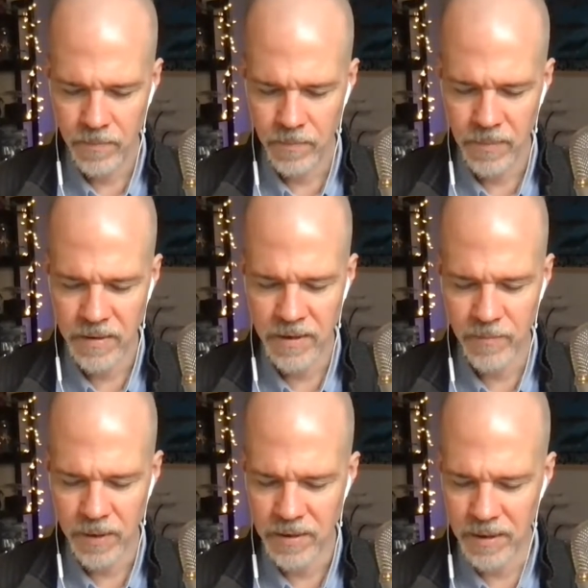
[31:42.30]
Might save
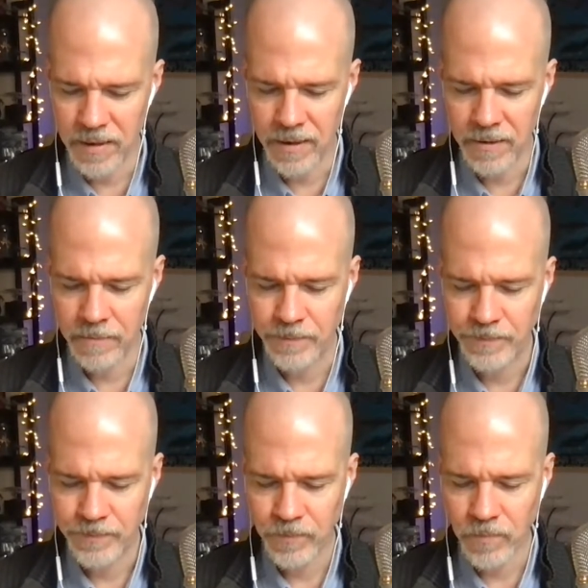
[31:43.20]
my sanity.
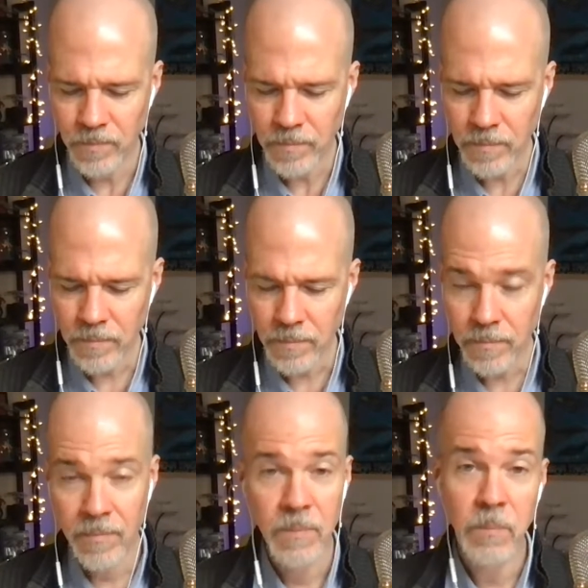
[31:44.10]

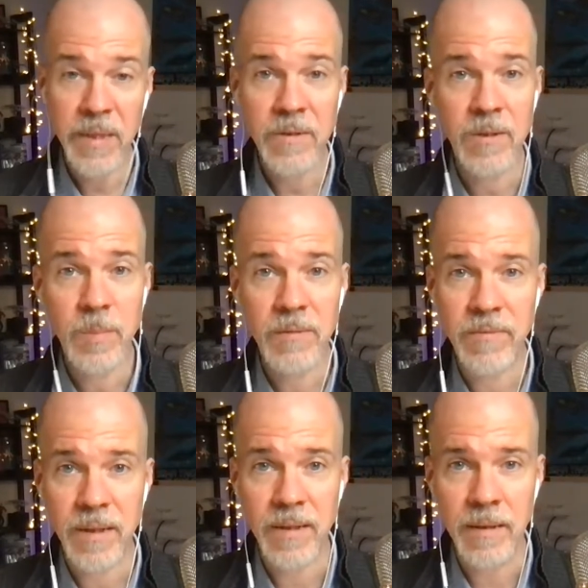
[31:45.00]
Might just be
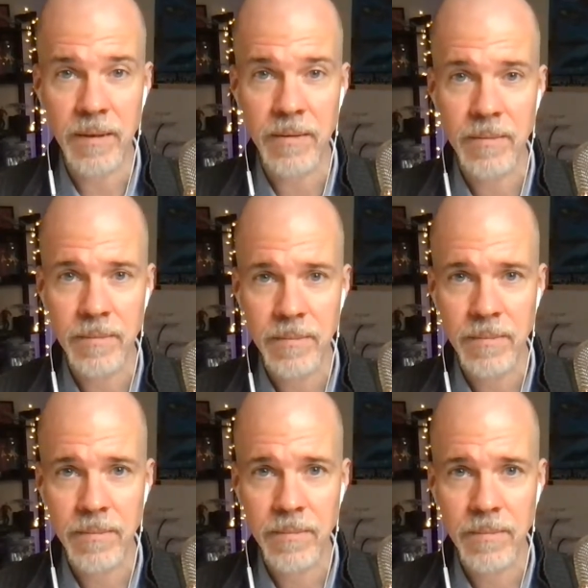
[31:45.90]
fun.
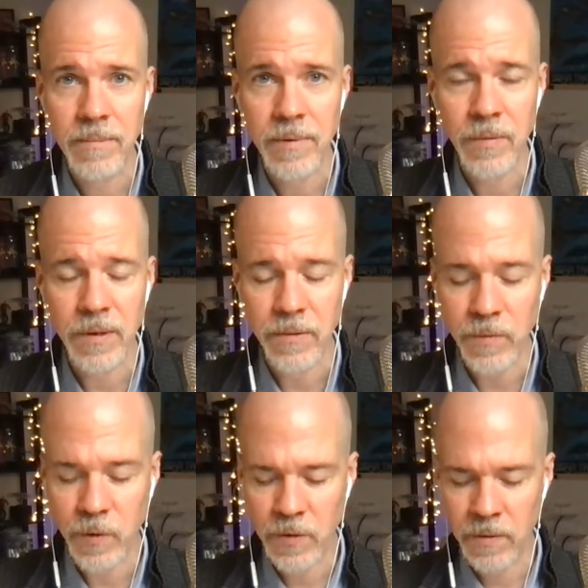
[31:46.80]
Who
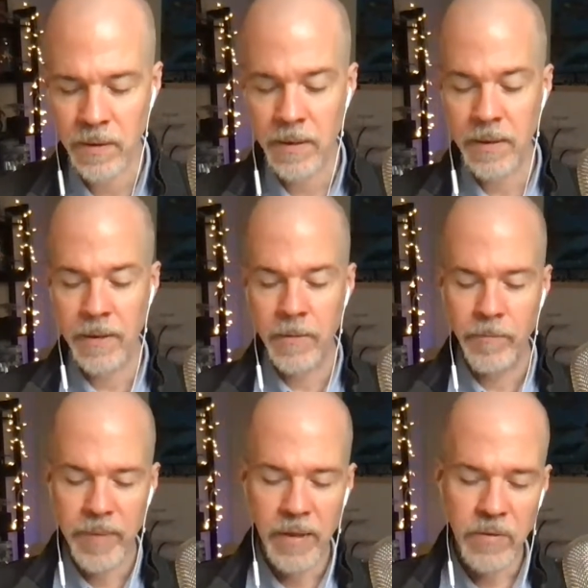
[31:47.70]
knows?
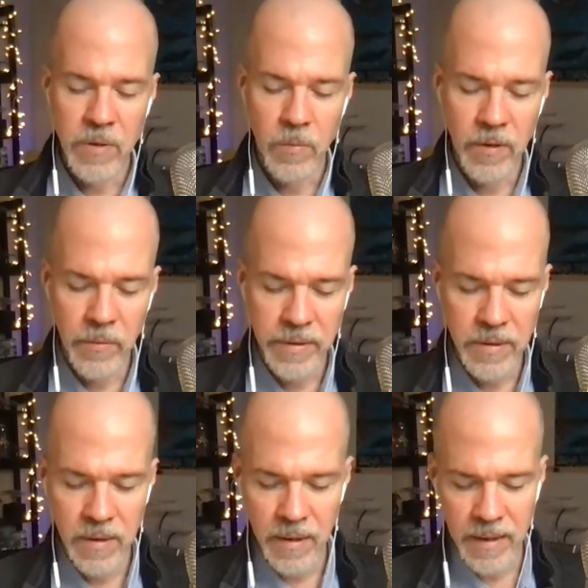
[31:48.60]
Here's the one
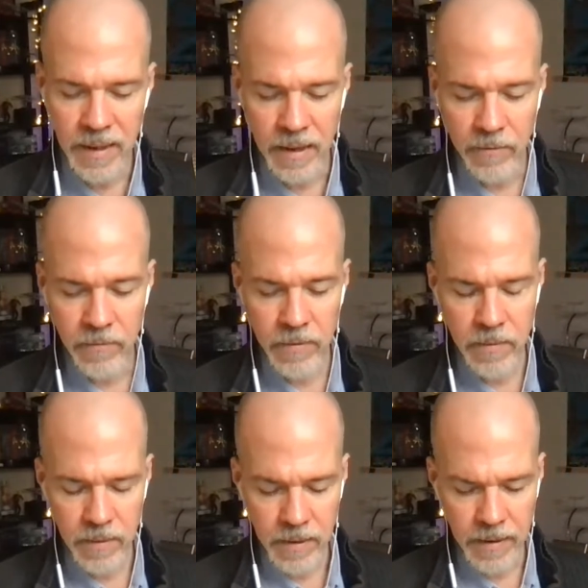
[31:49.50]
question that I have.
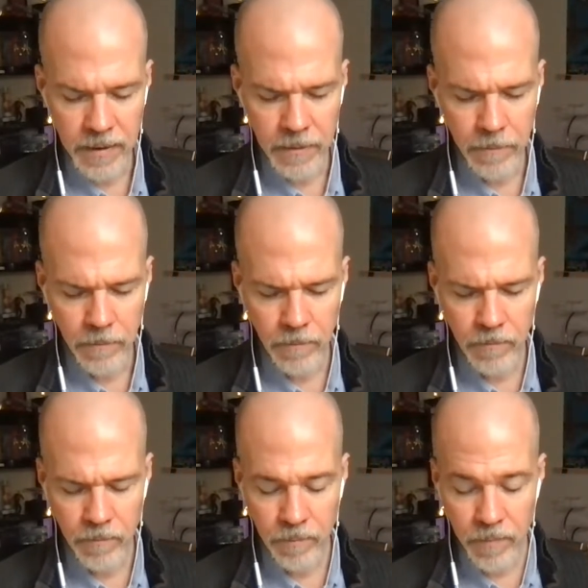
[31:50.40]
And
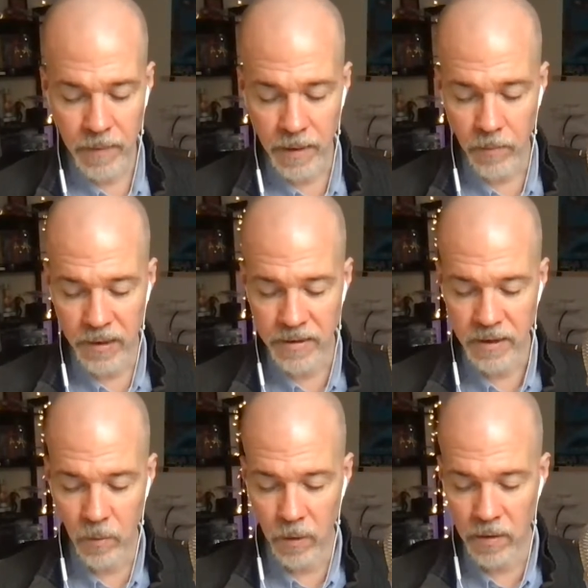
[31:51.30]
when I say
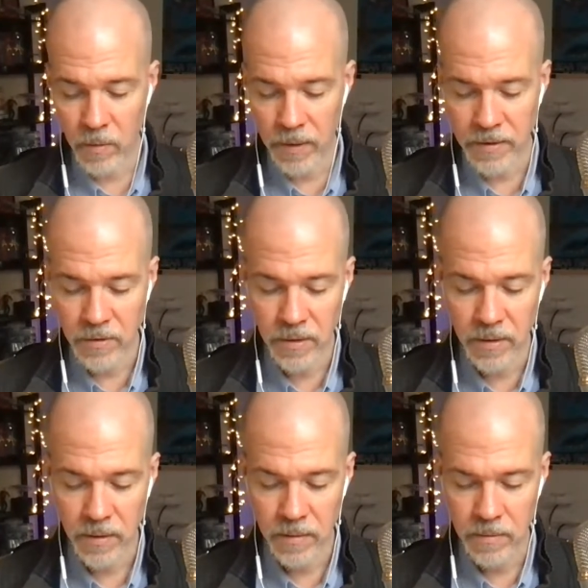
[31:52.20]
one
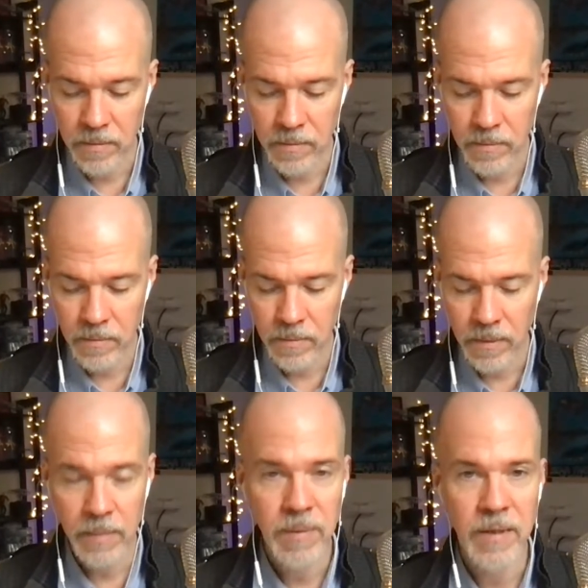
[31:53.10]
question,
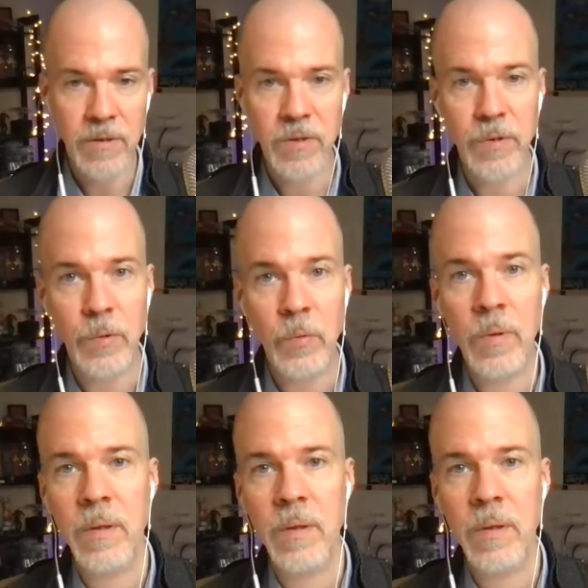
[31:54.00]
I mean two.